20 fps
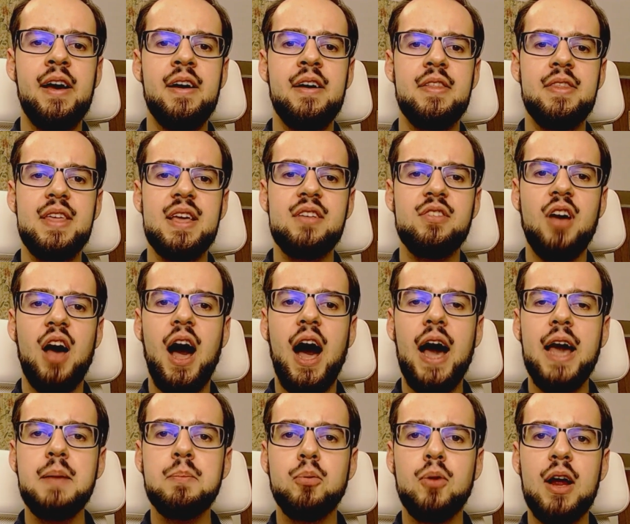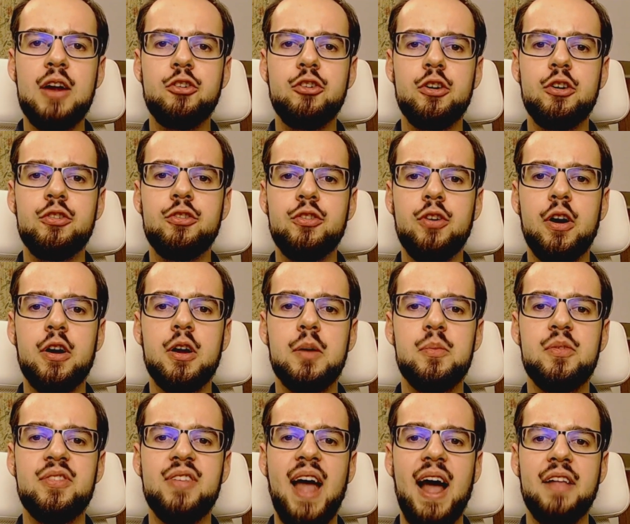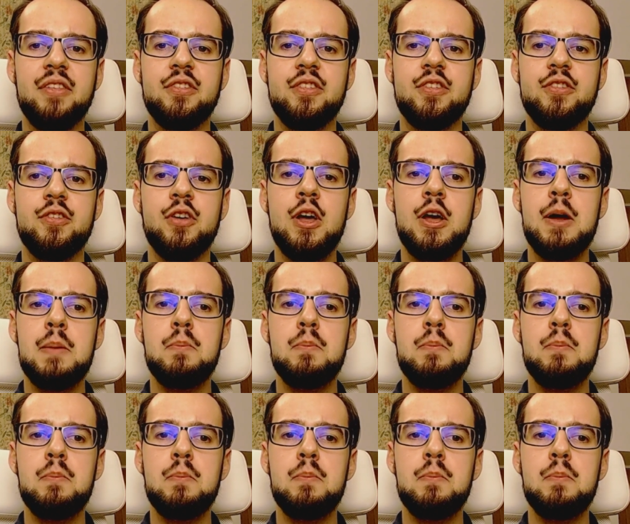These high-pressure circumstances